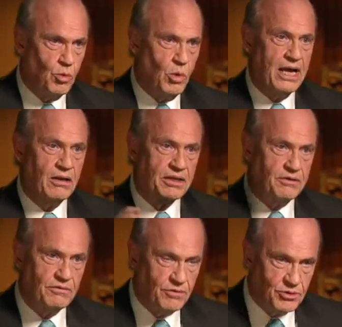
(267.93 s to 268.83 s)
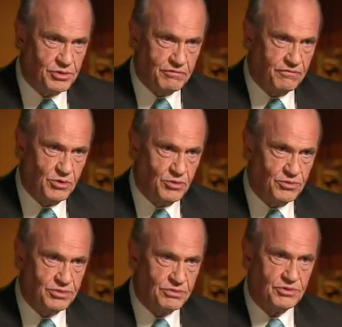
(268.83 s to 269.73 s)
wildly divergent
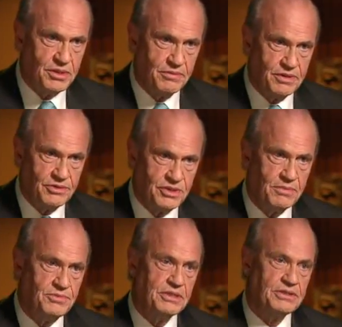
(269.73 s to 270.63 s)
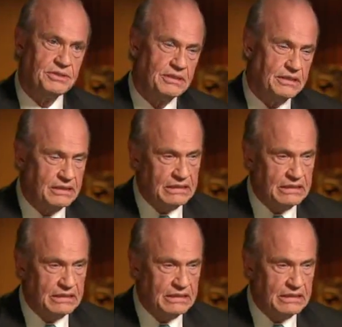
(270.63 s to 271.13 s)
views on some of these subjects.